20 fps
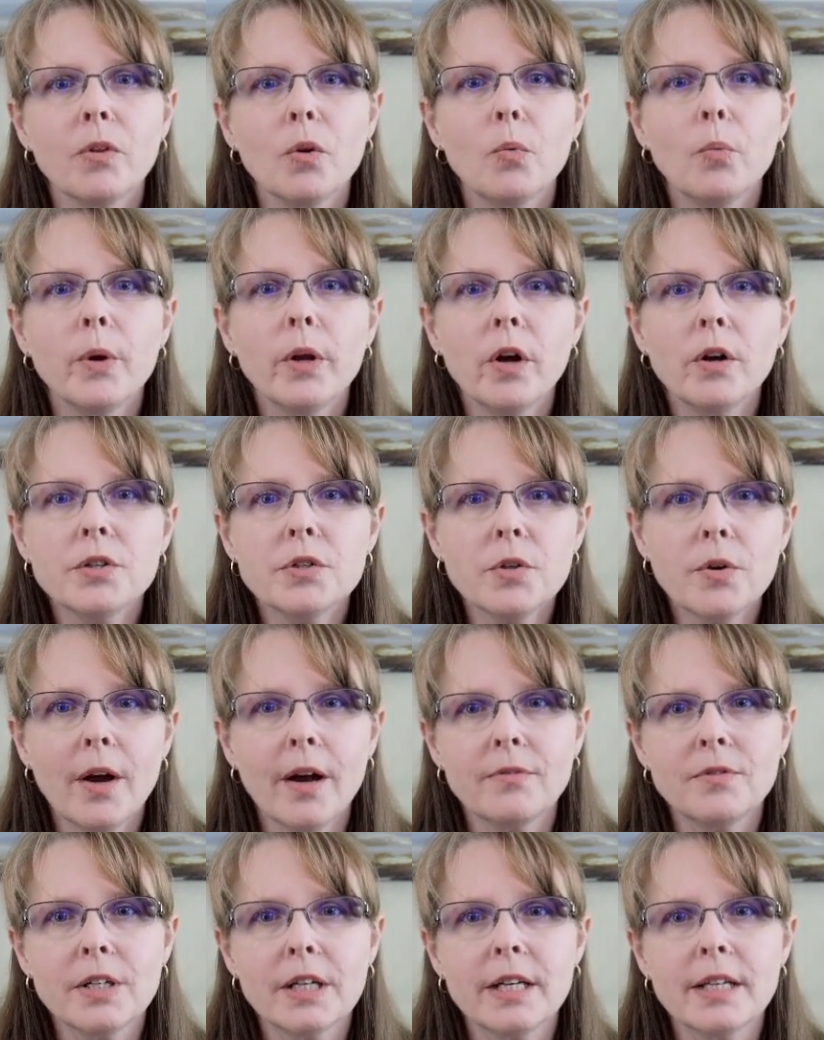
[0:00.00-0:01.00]
We also
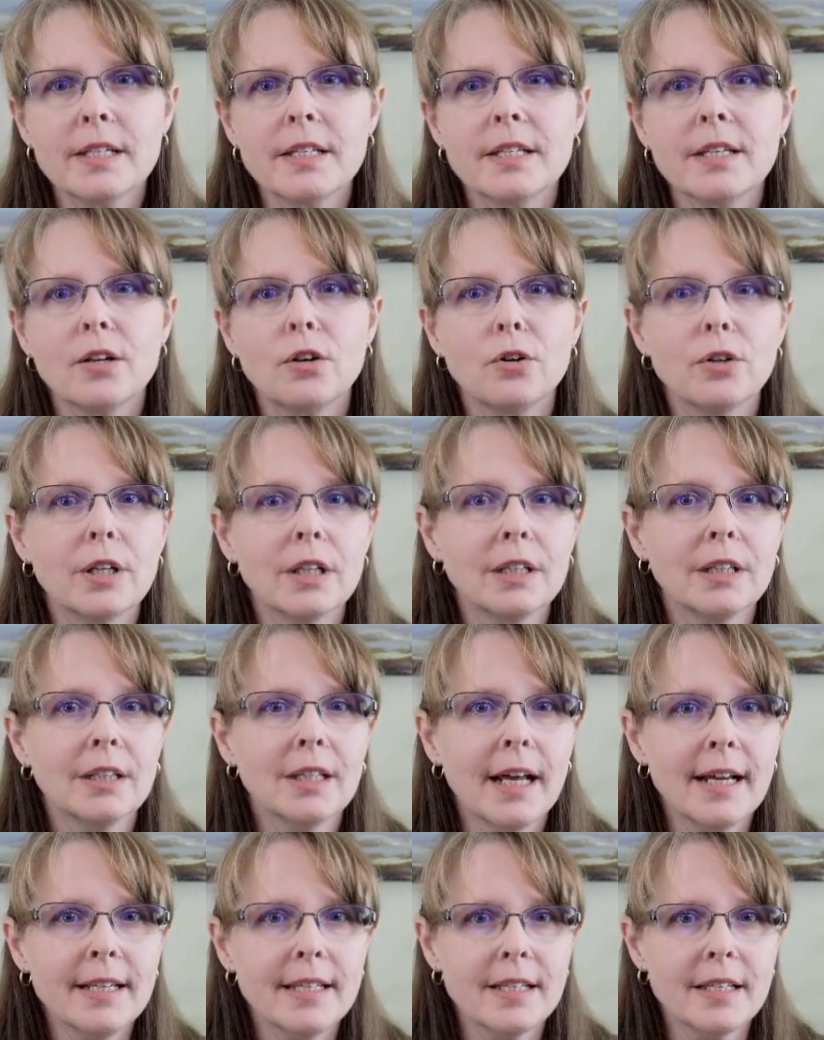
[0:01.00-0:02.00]
have to consider the
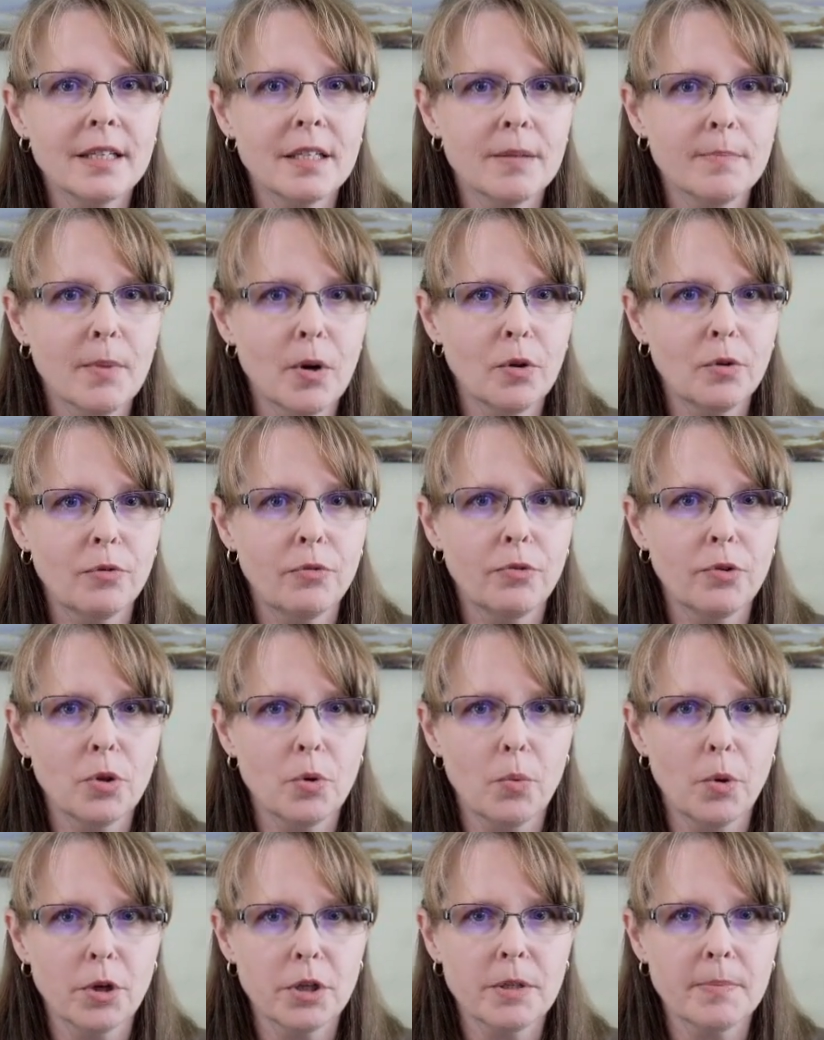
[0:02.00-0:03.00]
license mode for the
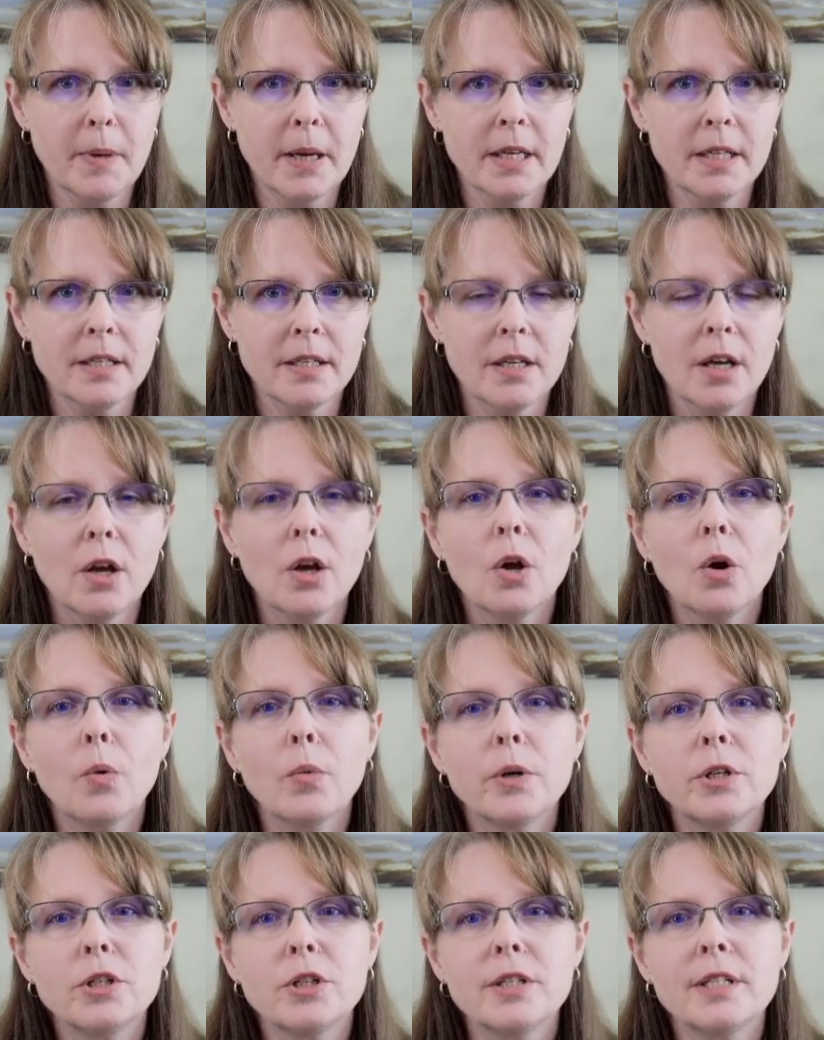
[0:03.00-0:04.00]
workspace,
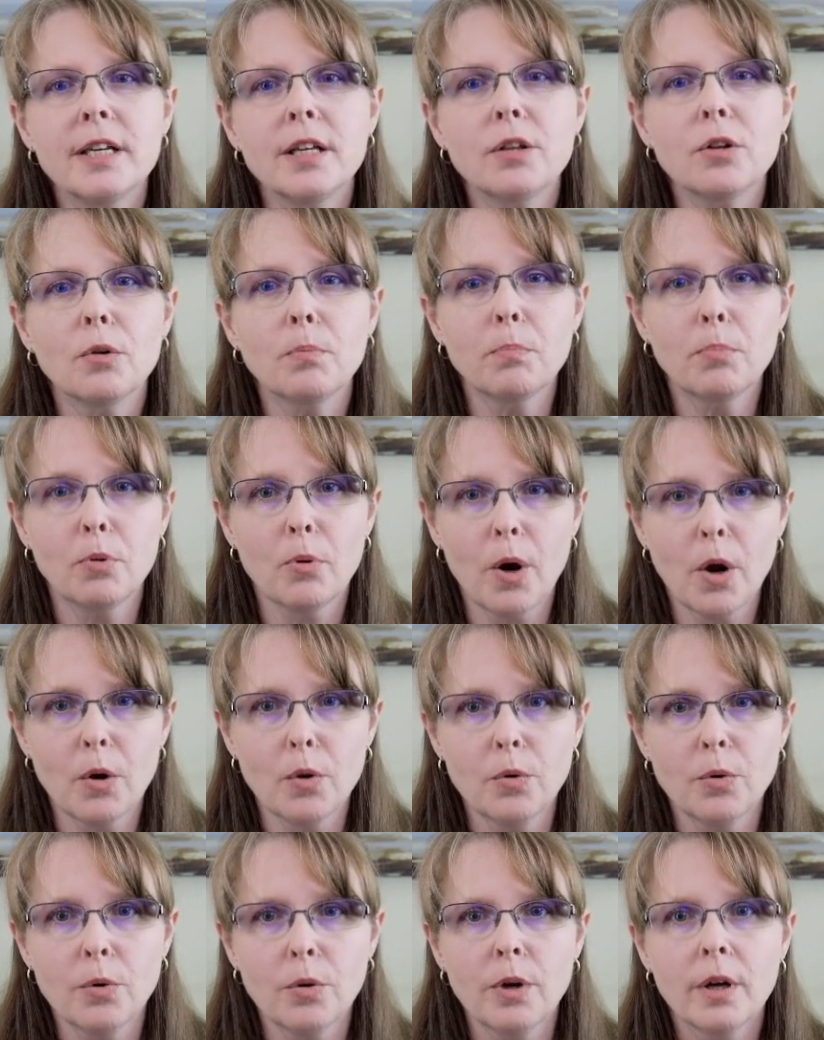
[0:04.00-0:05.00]
which is either
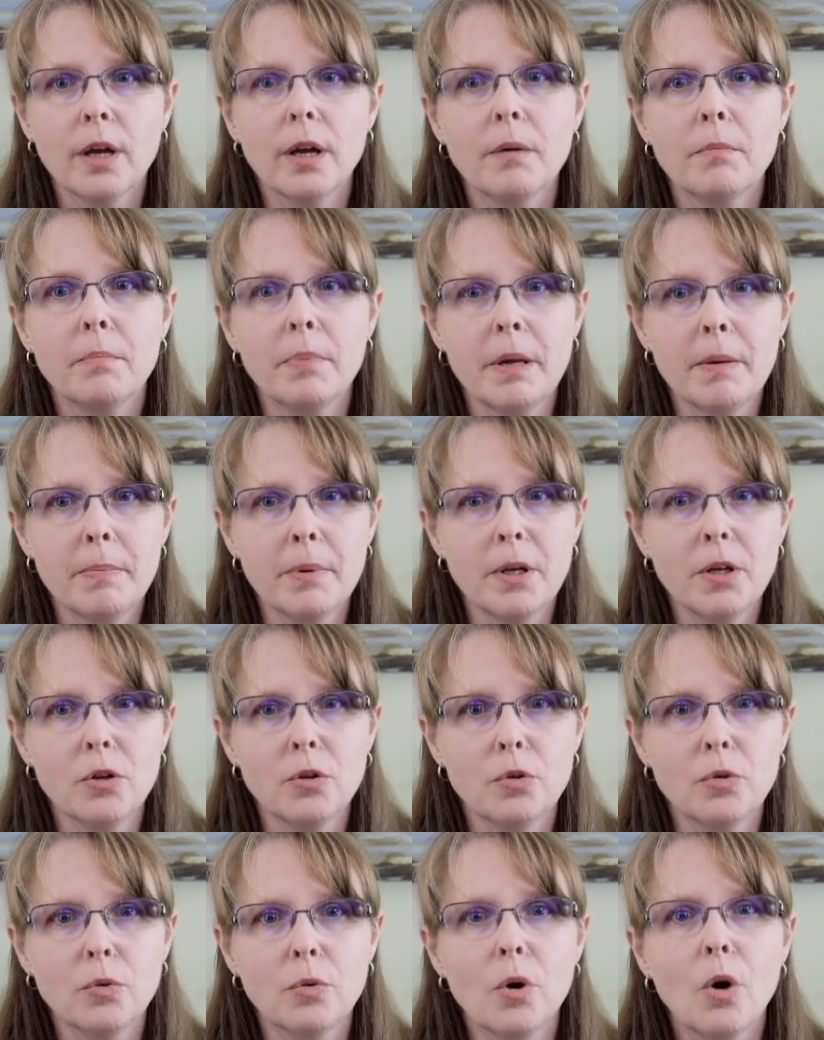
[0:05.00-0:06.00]
Pro,
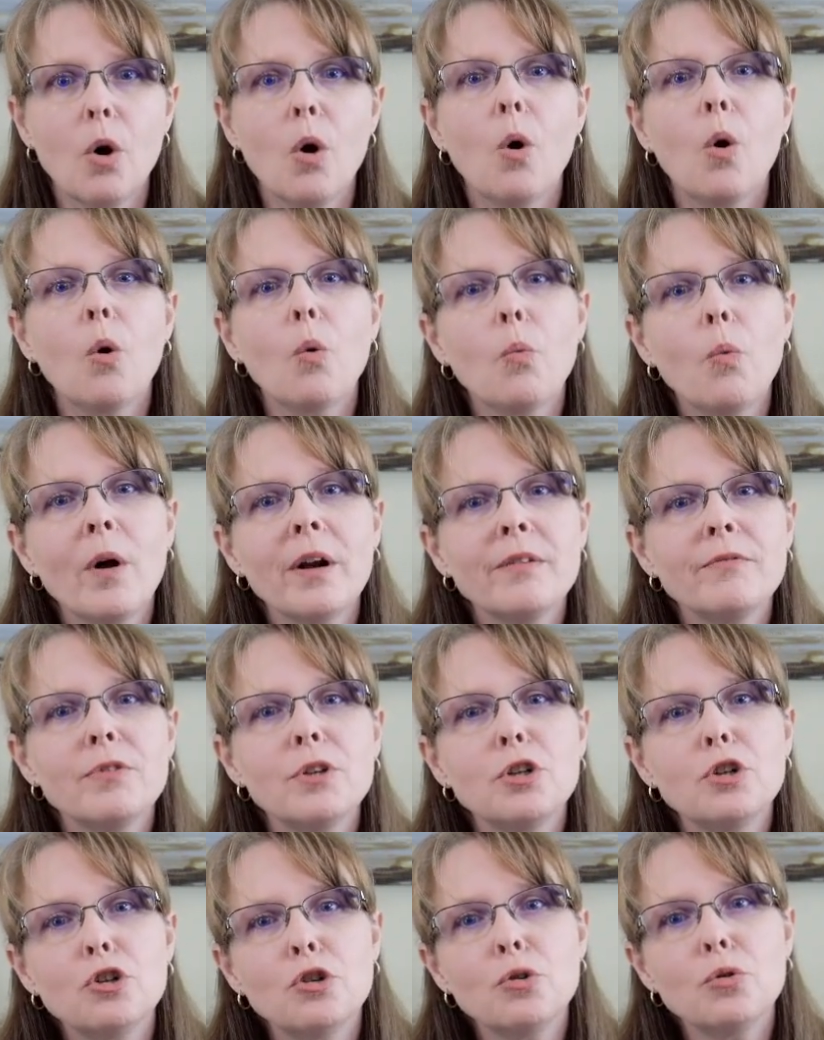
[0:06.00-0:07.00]
PPU, or one of the
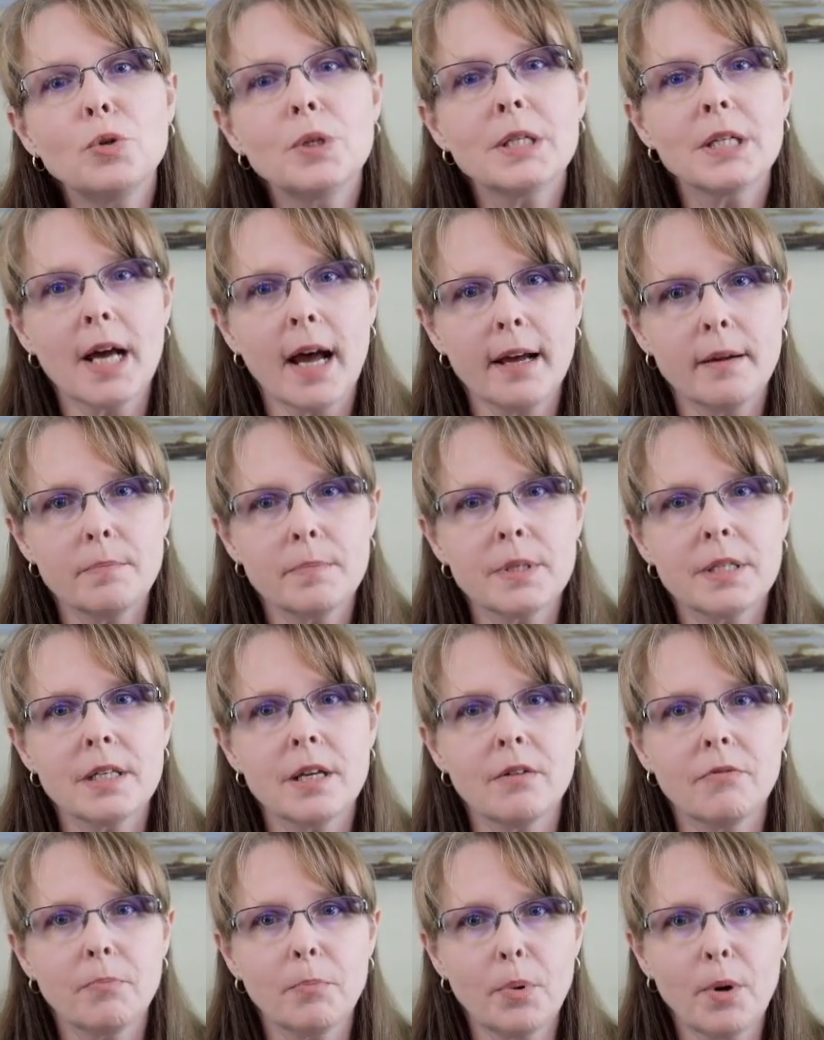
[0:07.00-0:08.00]
two types
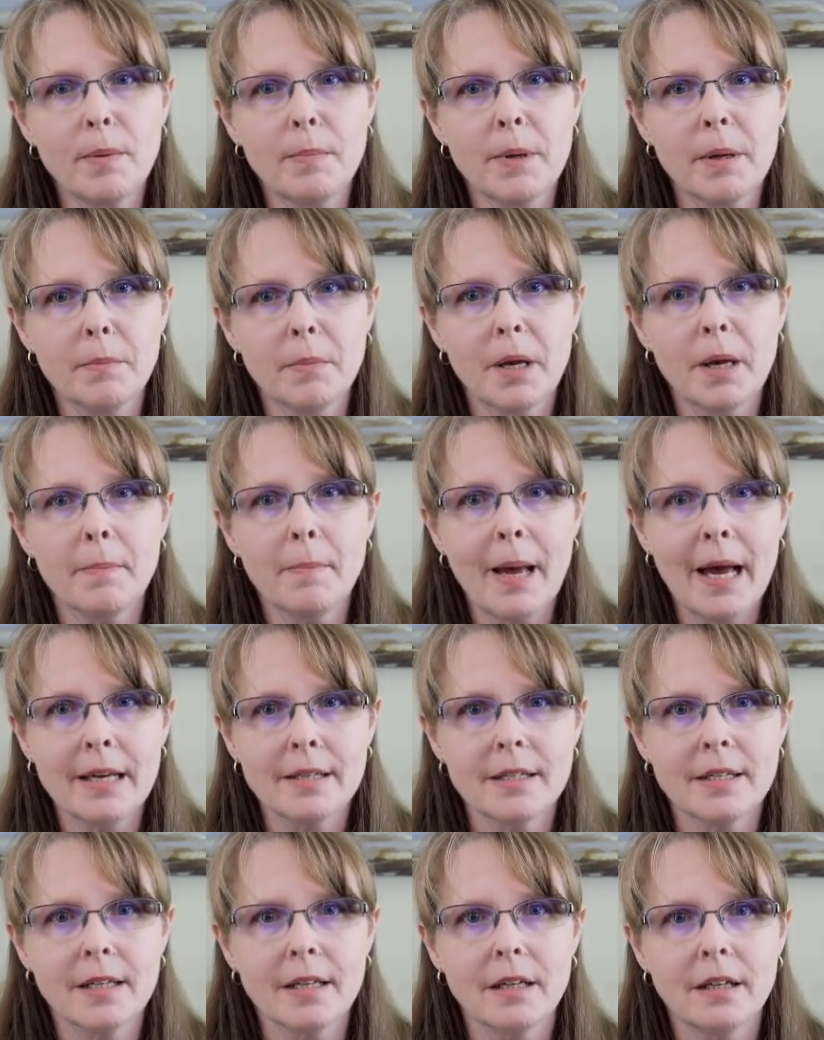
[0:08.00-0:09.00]
of premium
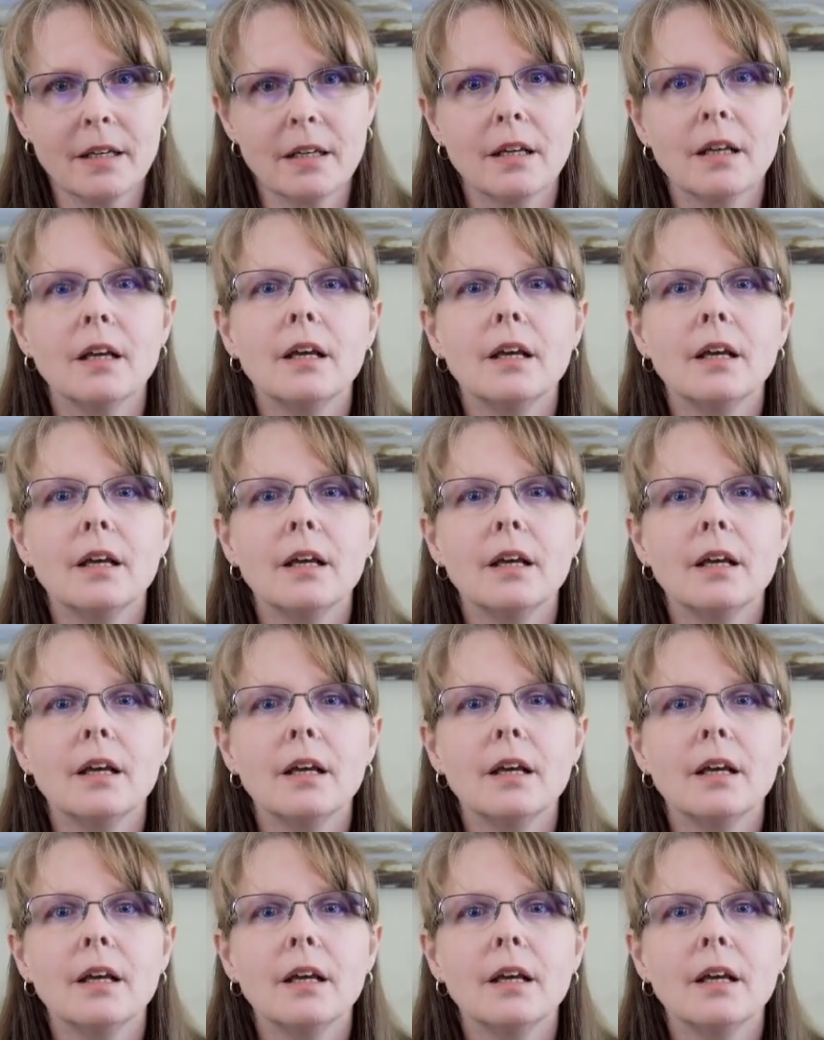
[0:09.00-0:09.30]
capacity,